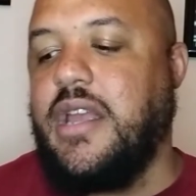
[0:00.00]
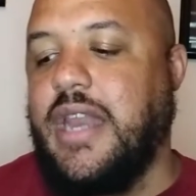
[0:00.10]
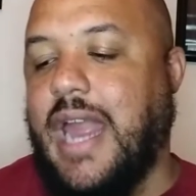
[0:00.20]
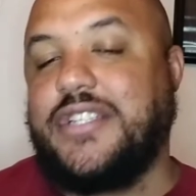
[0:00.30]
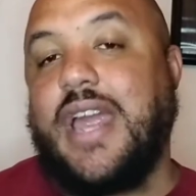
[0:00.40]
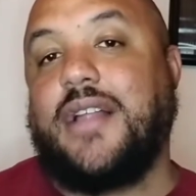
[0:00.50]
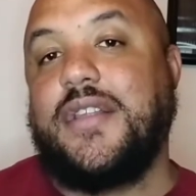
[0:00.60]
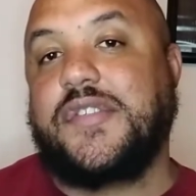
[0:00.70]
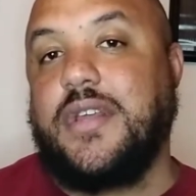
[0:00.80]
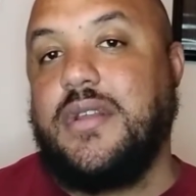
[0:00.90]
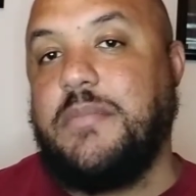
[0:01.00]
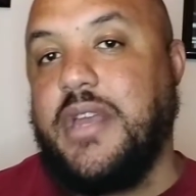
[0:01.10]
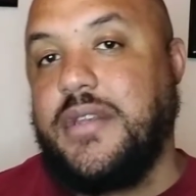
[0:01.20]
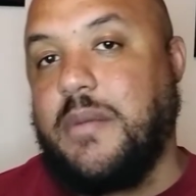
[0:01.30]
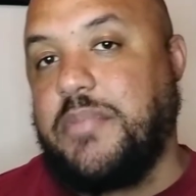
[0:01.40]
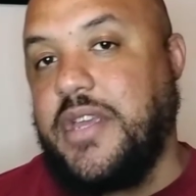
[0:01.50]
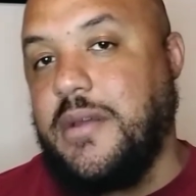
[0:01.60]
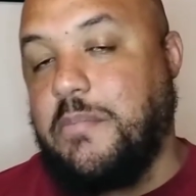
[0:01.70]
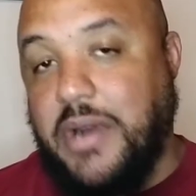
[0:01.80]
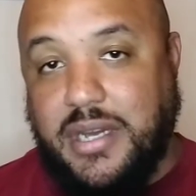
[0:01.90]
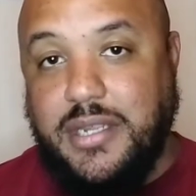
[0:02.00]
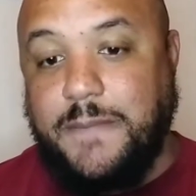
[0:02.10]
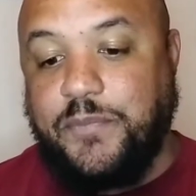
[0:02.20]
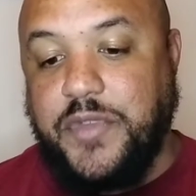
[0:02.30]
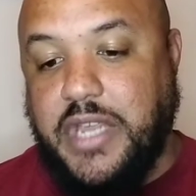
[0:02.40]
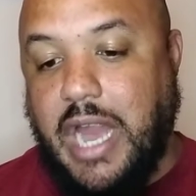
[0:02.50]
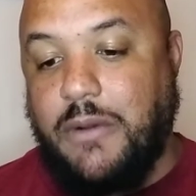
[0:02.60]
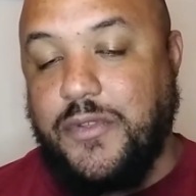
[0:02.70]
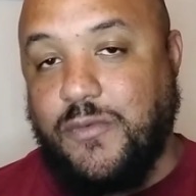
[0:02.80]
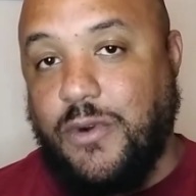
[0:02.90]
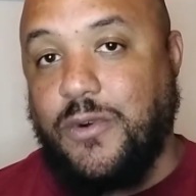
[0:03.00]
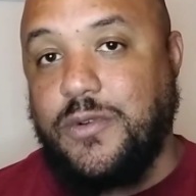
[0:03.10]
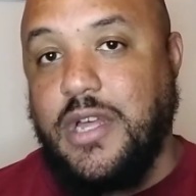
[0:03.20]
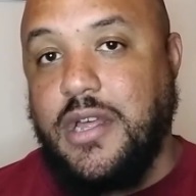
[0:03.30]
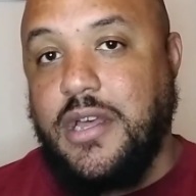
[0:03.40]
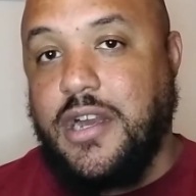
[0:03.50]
in actuality it's going to end up being Bucky to carry the role